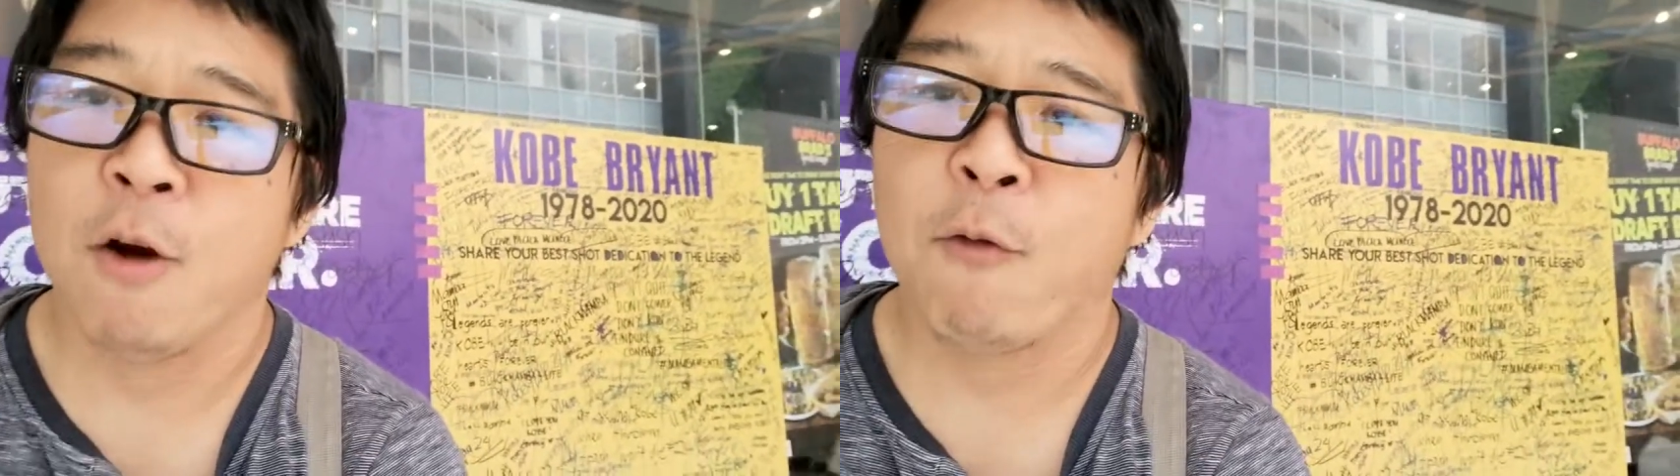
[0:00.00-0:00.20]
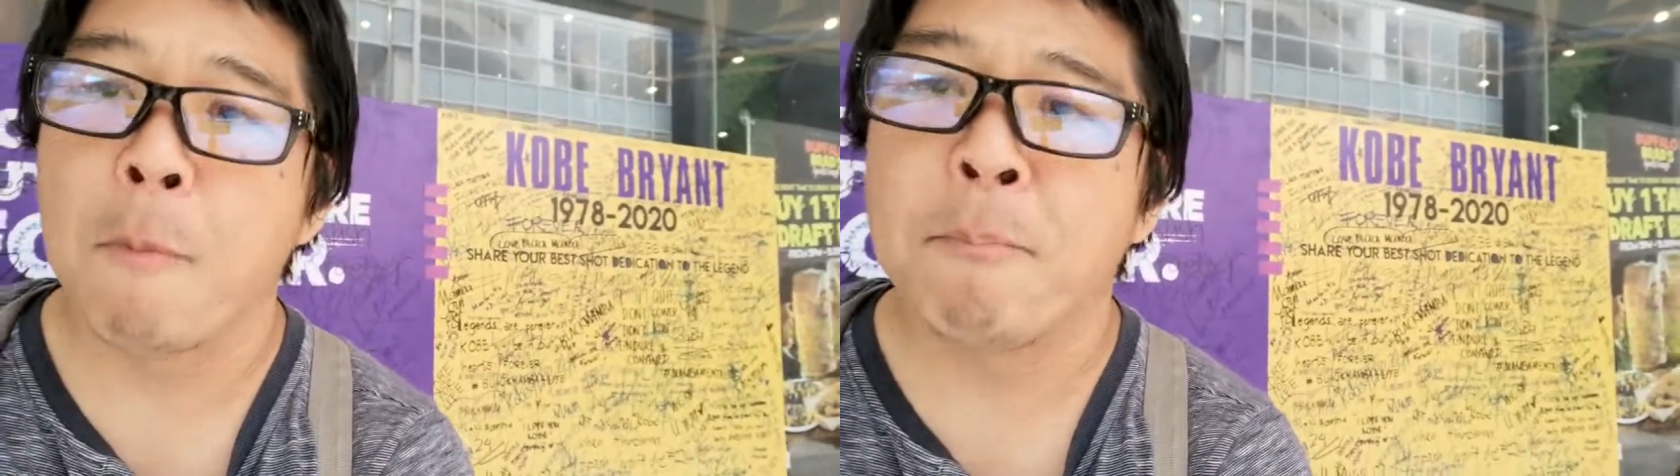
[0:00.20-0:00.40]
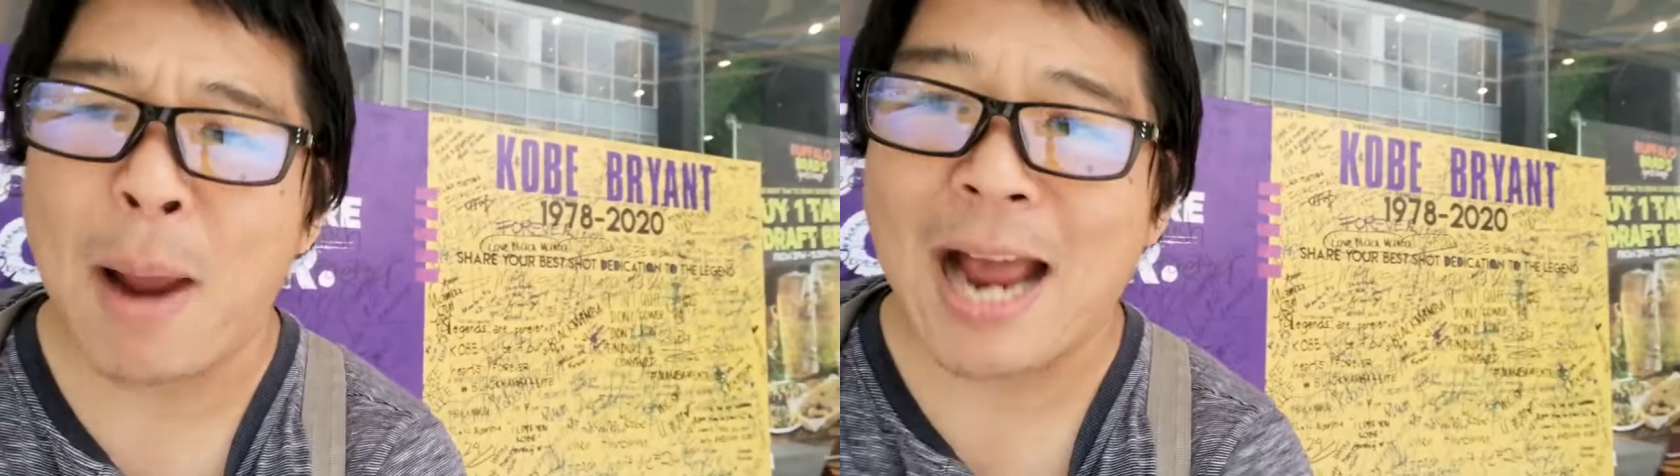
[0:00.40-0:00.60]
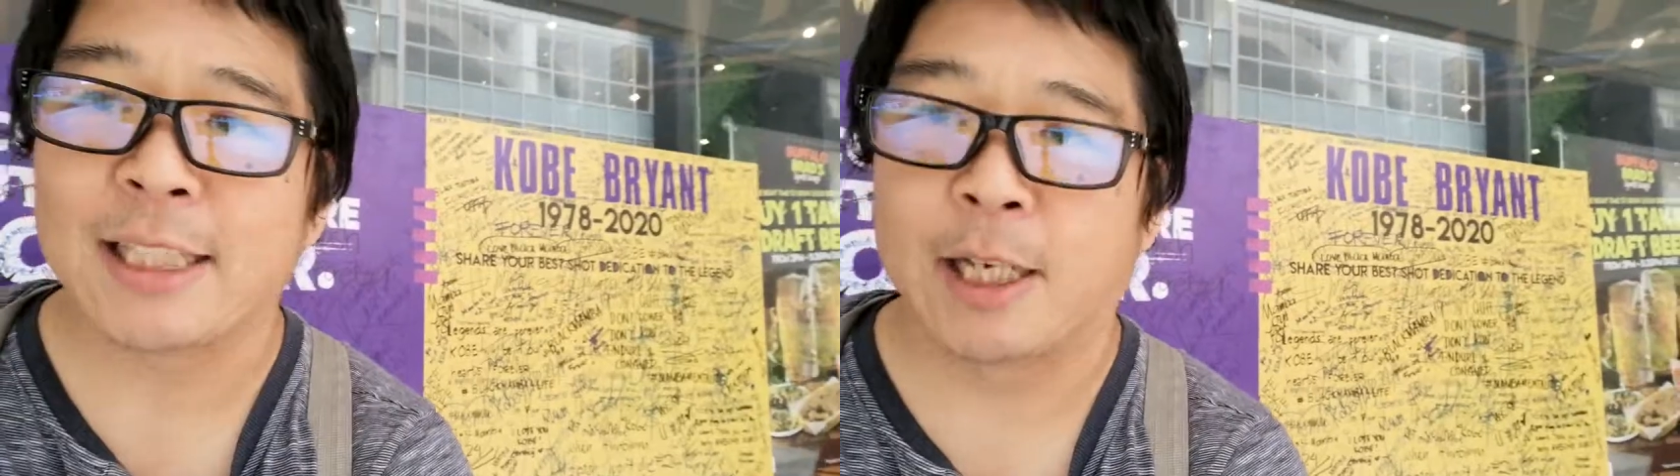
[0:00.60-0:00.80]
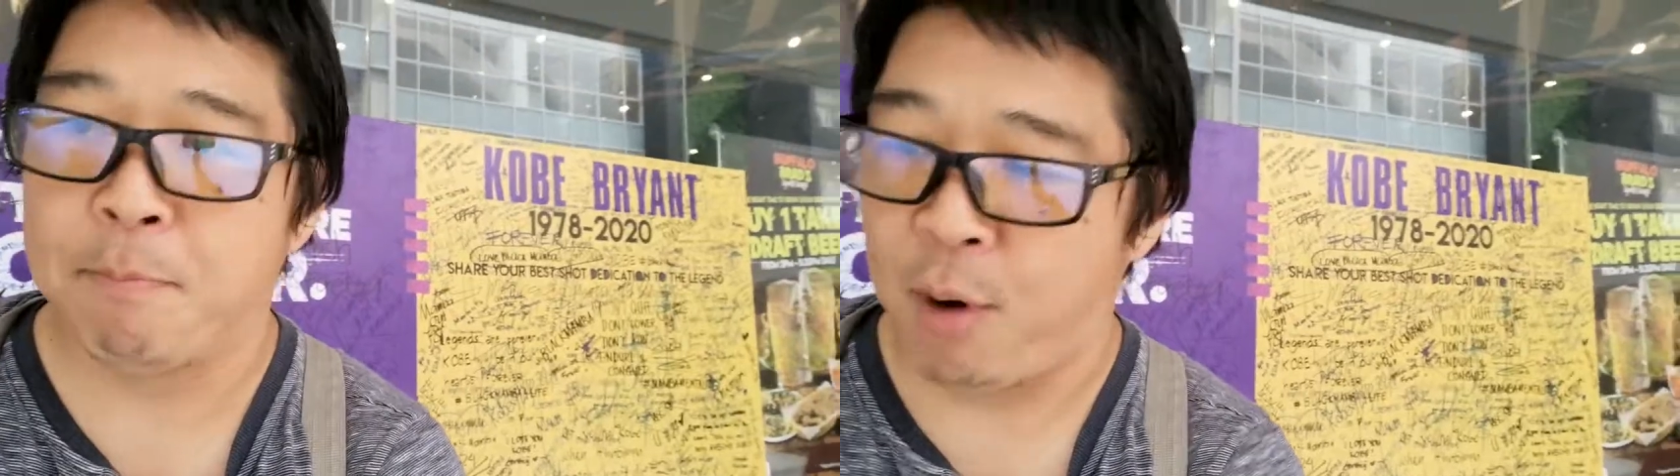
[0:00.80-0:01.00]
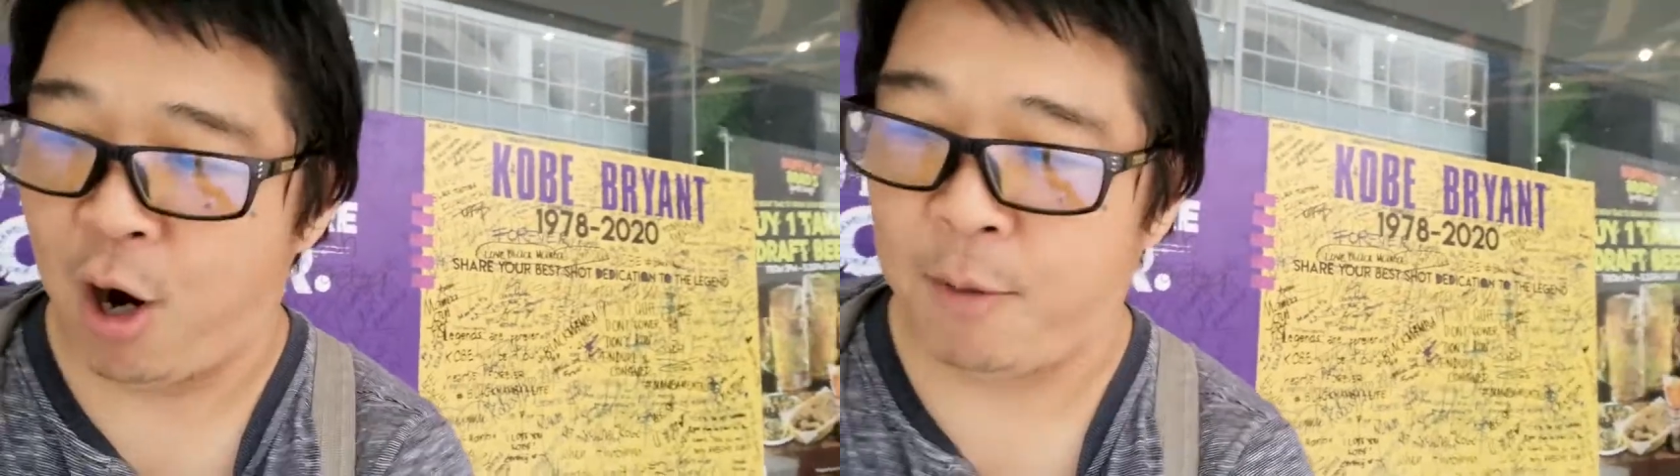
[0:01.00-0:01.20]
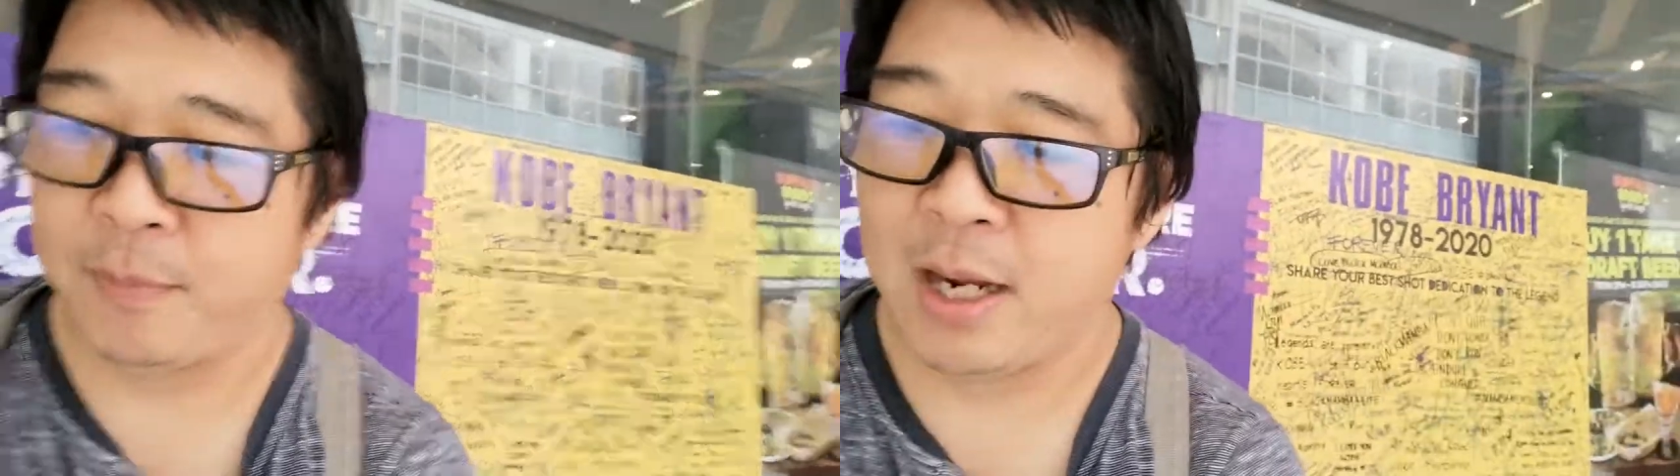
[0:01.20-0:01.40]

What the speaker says: for basketball.